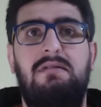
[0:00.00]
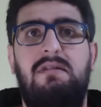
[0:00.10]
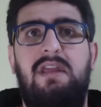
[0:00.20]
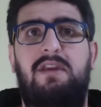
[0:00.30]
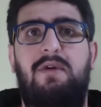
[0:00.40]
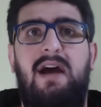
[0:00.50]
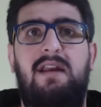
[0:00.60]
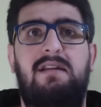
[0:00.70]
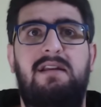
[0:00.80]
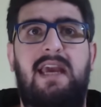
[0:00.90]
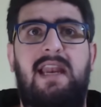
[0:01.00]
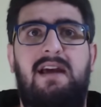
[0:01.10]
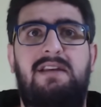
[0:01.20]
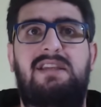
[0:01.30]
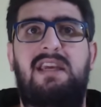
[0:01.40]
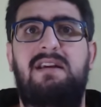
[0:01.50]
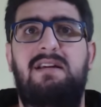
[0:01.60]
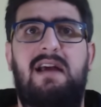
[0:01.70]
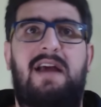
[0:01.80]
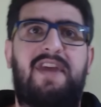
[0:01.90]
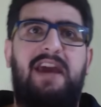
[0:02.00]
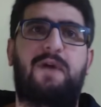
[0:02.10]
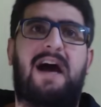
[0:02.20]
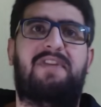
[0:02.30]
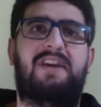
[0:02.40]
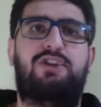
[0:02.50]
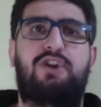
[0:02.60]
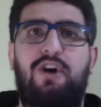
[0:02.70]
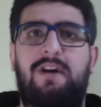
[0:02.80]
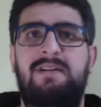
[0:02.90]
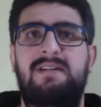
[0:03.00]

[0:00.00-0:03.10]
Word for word: There you are, Kelleher. See? And there you are, they score.